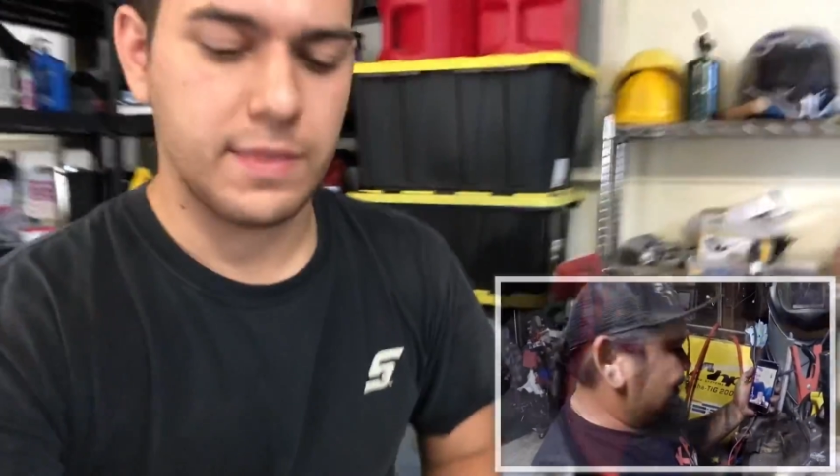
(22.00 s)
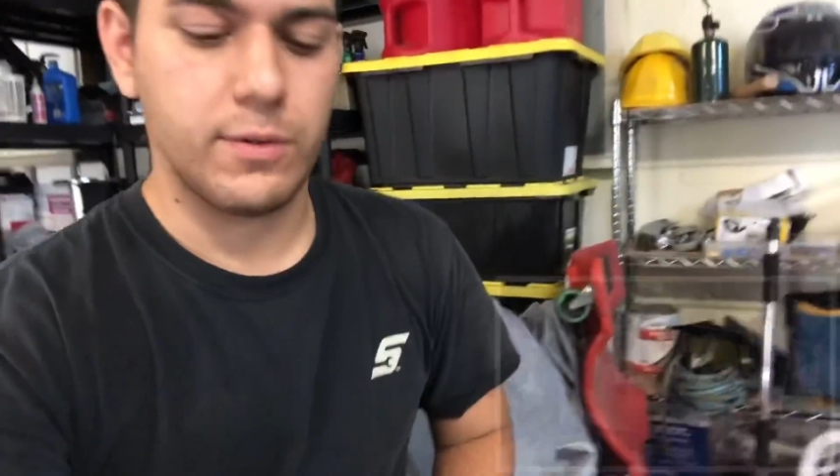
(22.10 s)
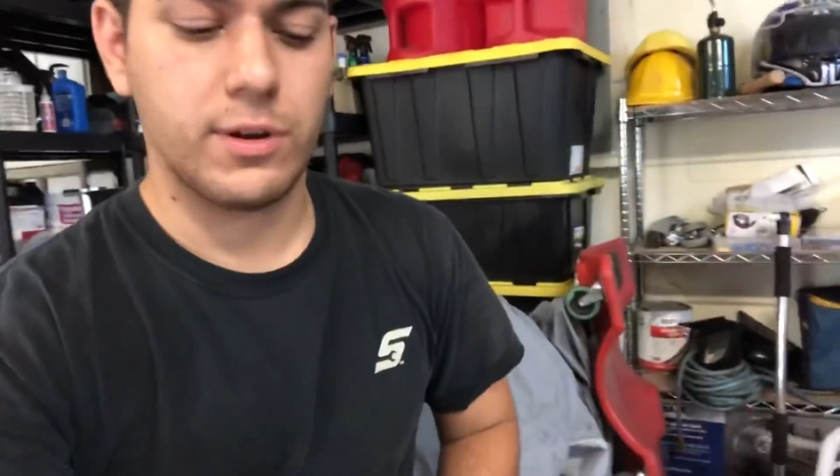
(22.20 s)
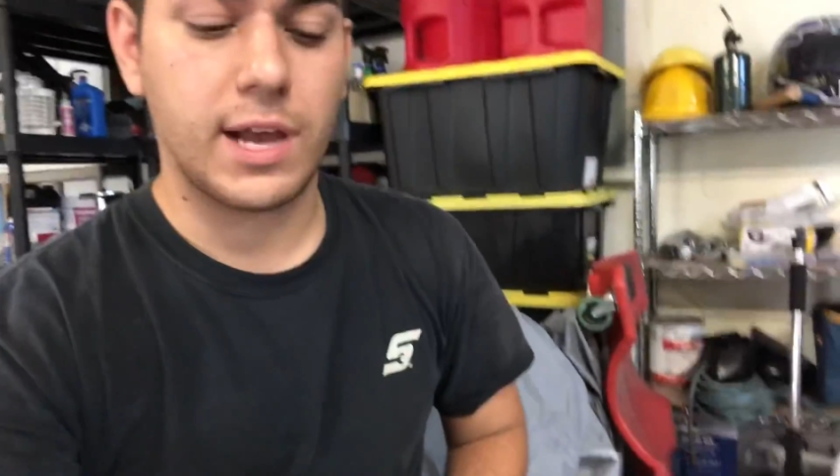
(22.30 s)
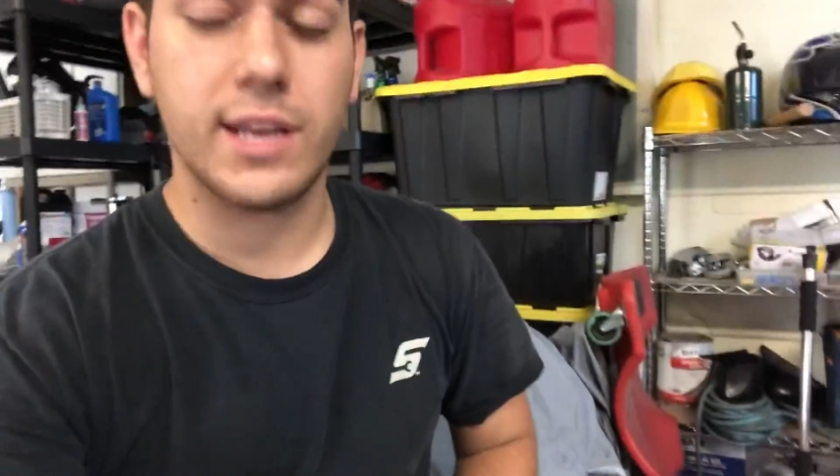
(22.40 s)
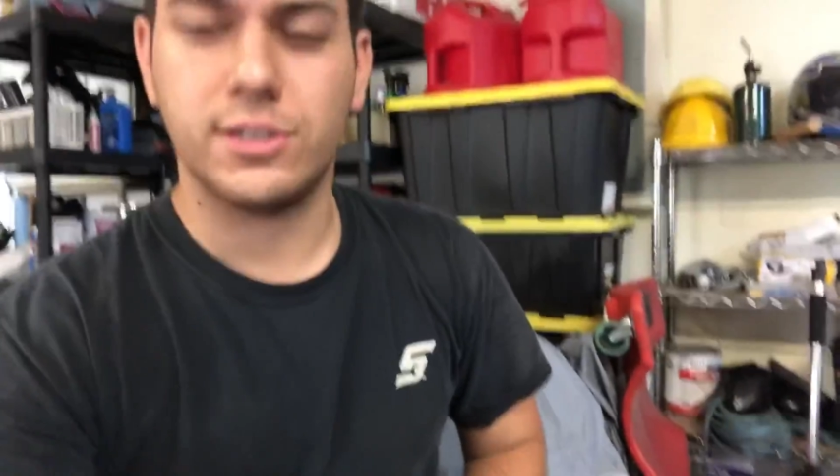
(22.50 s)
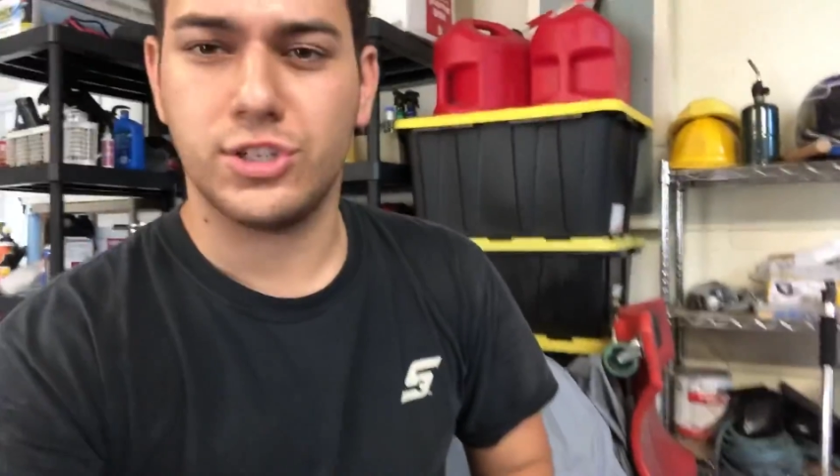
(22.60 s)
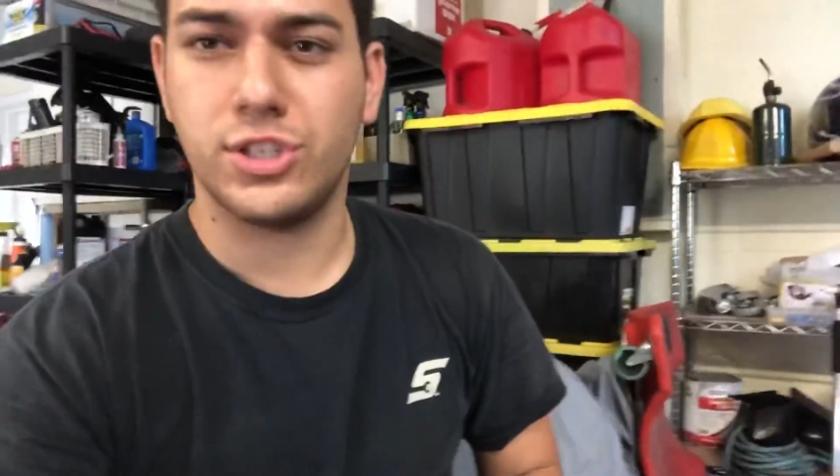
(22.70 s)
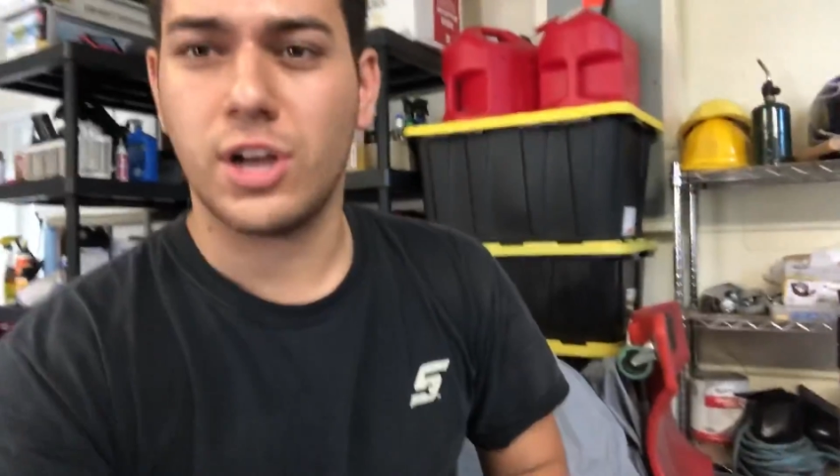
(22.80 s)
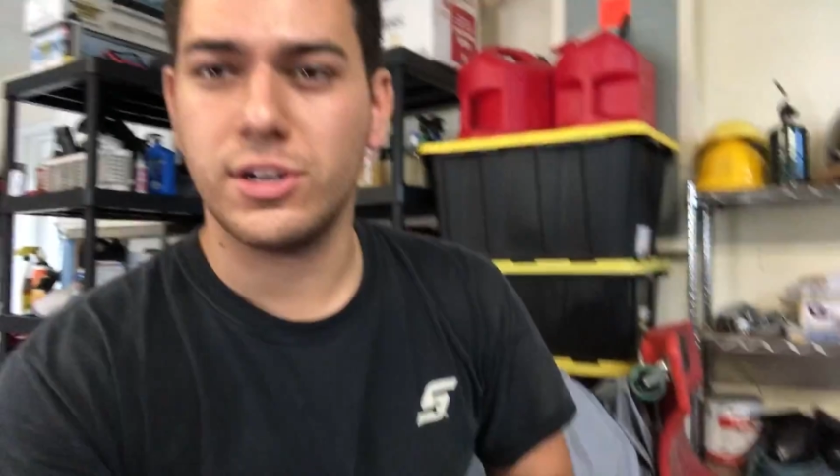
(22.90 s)
and they were kind of
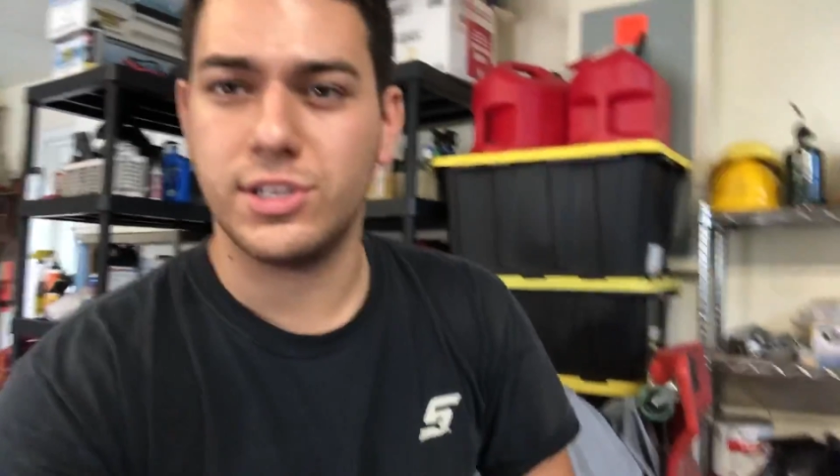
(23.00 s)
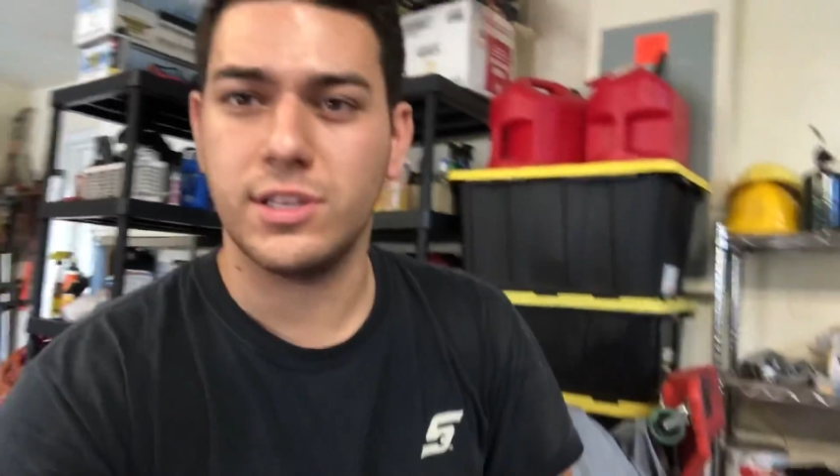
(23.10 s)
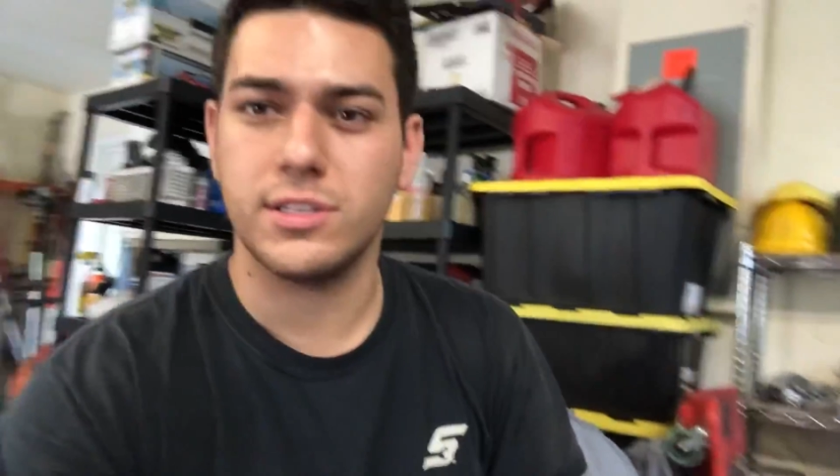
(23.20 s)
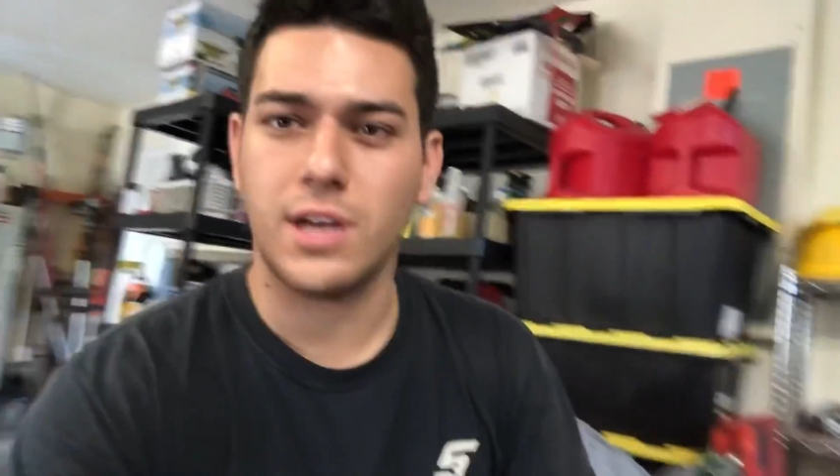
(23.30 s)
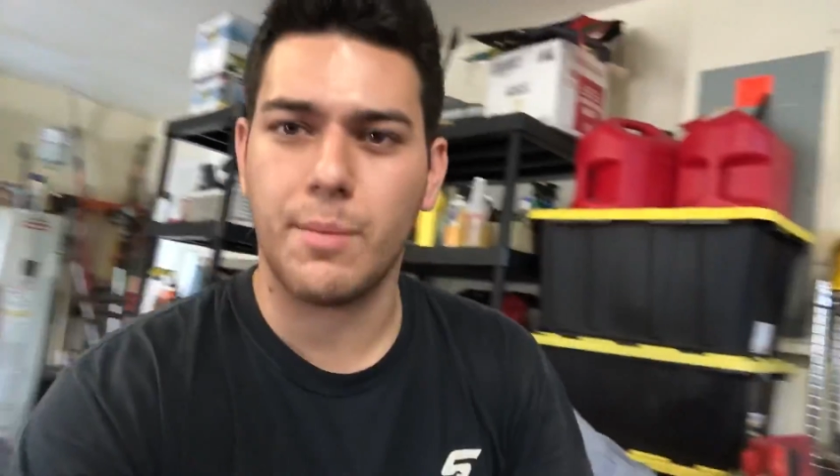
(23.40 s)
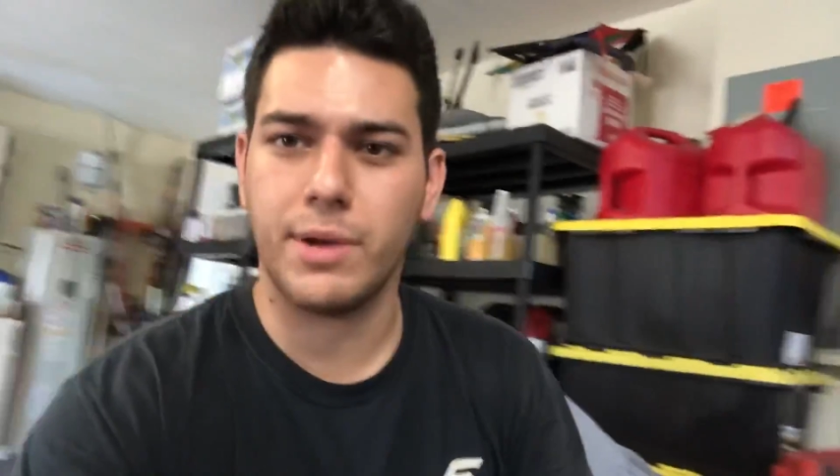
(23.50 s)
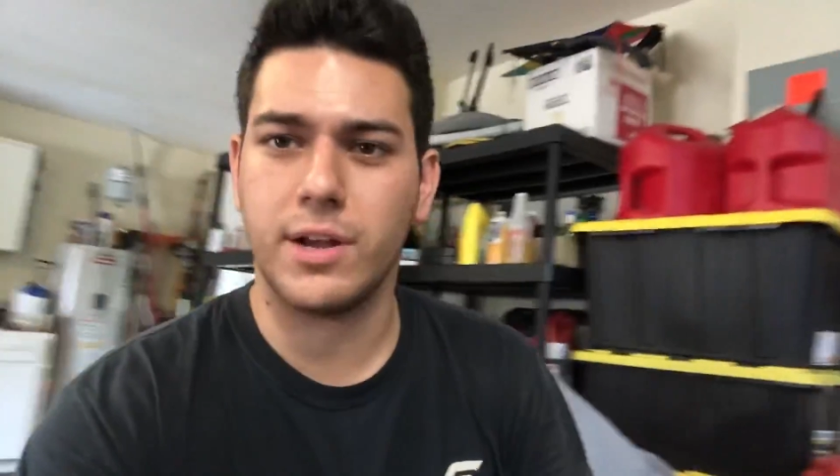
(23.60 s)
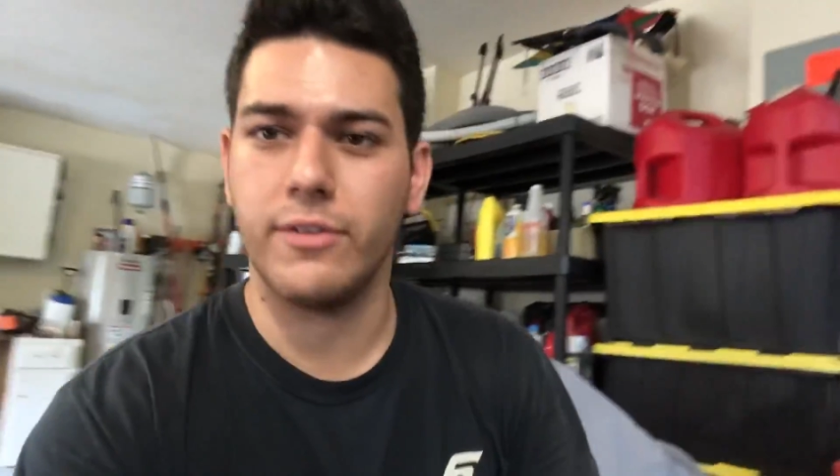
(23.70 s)
just touching the topic